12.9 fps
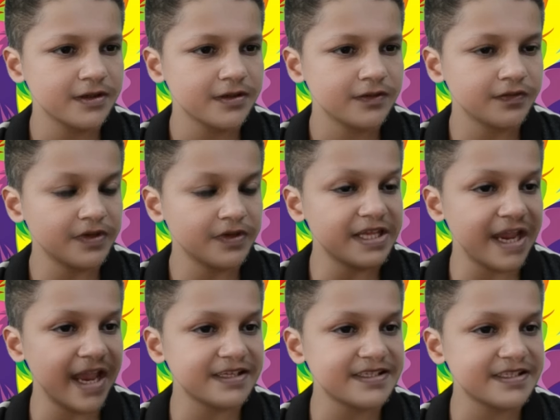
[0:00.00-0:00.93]
with the
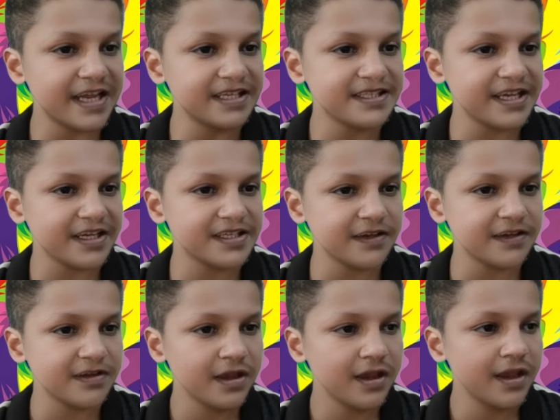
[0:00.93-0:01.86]
instinctive
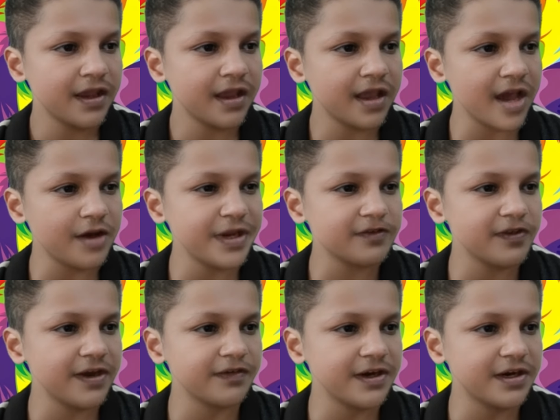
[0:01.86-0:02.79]
comic
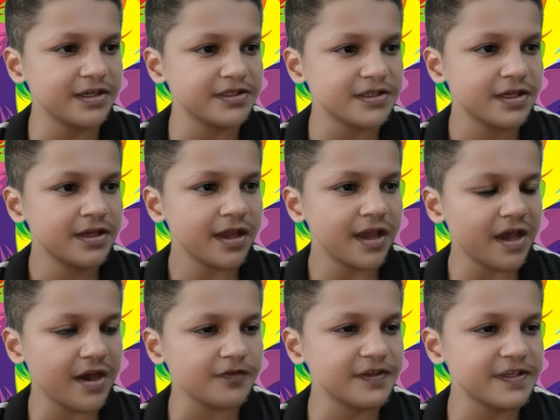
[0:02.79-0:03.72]
flavors
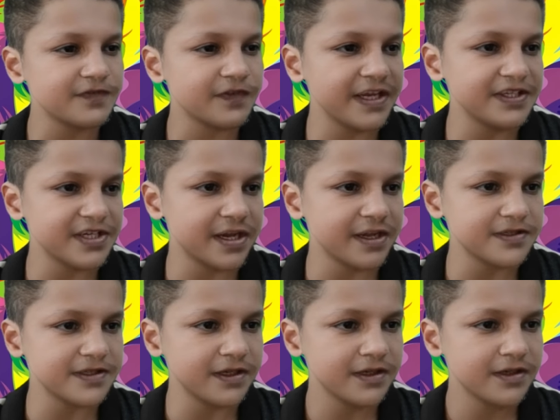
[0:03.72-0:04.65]
of this franchise.
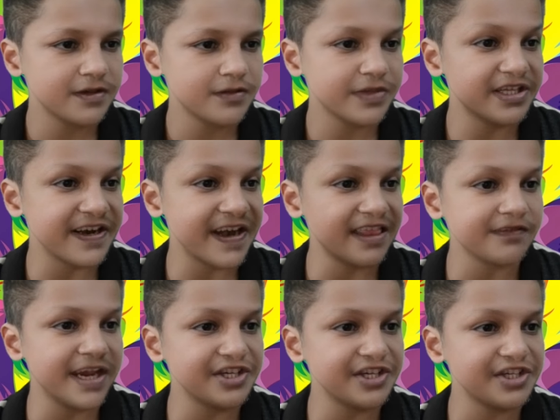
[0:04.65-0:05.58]
But the
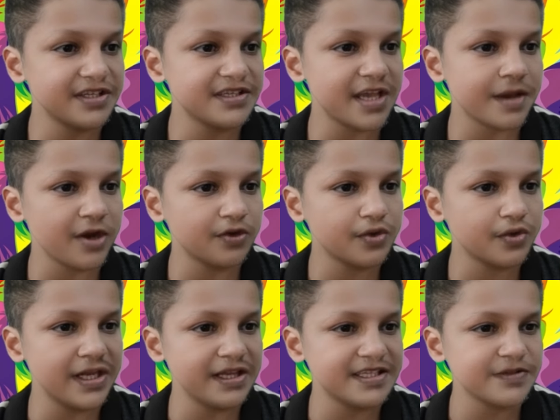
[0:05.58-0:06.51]
revelations about
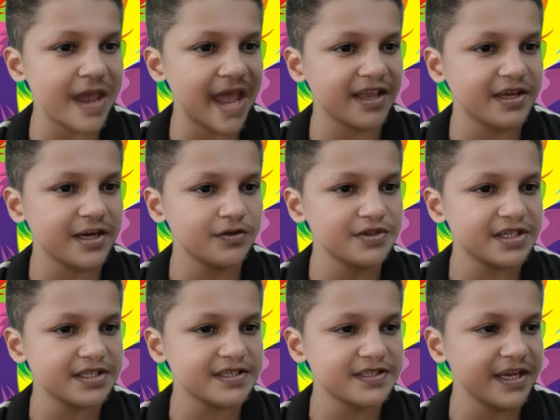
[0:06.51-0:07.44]
Quill's background
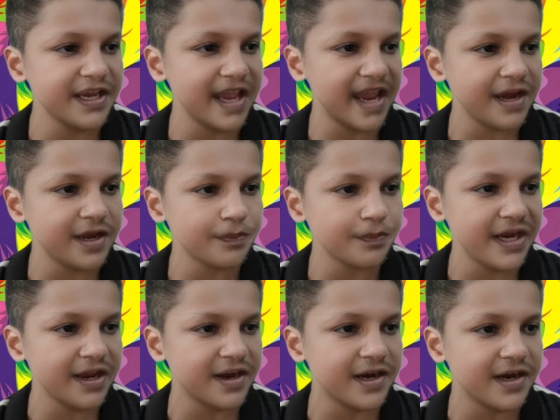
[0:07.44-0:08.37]
just zing and
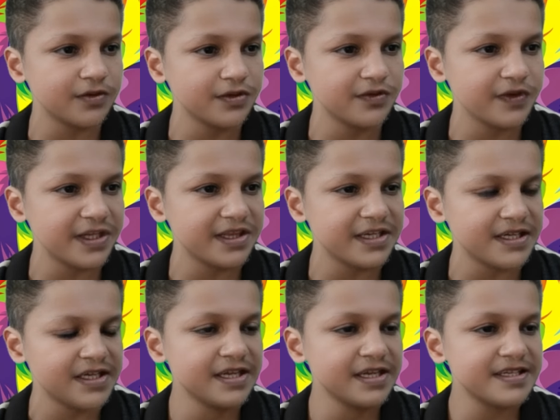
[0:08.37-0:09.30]
ping around with the
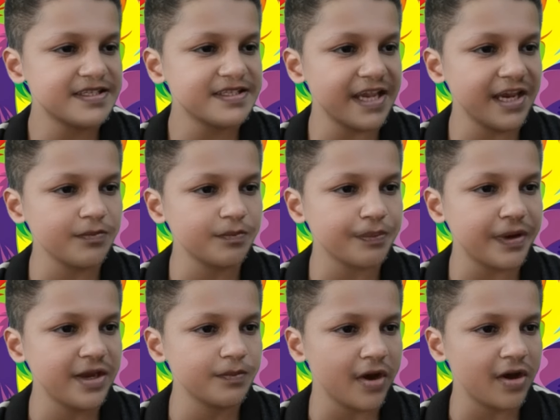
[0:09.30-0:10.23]
same
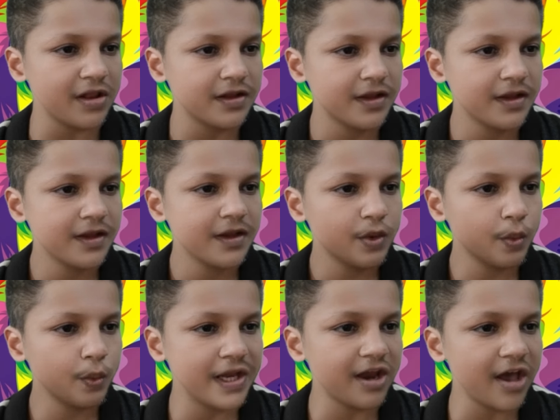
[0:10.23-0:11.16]
pinball
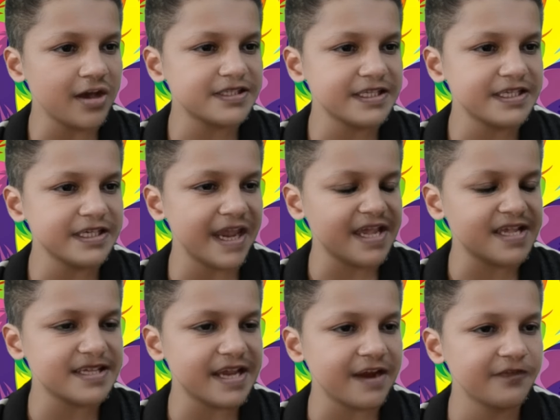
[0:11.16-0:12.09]
velocity
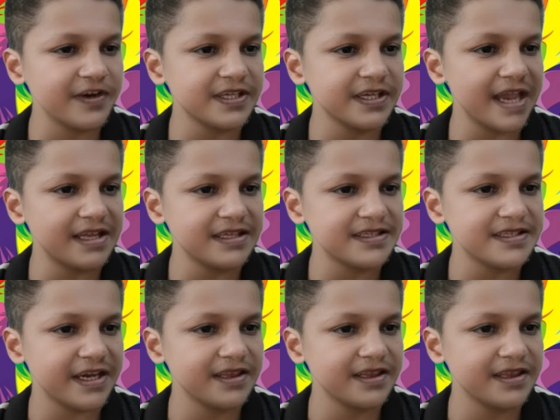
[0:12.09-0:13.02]
as everything else
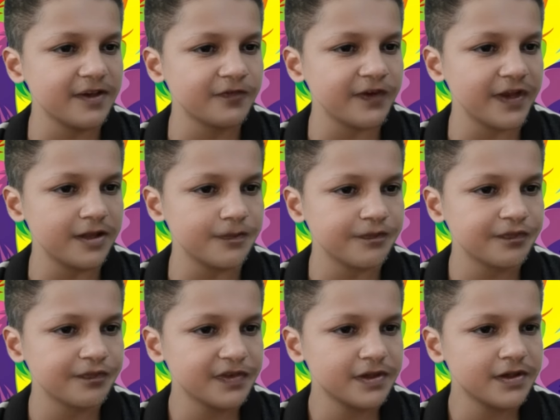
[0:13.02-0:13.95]
in the film.
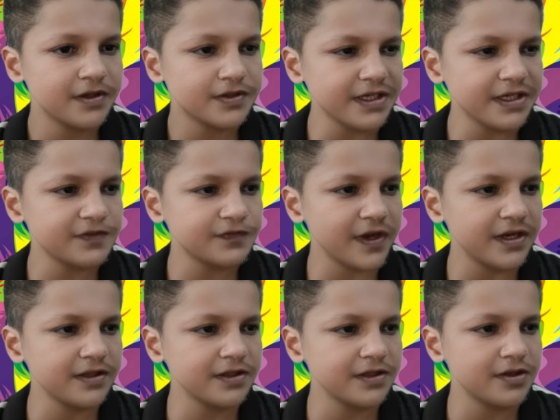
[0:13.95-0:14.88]
So it's
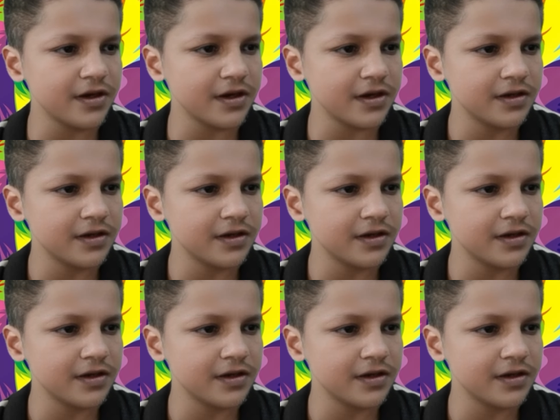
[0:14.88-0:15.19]
fun though.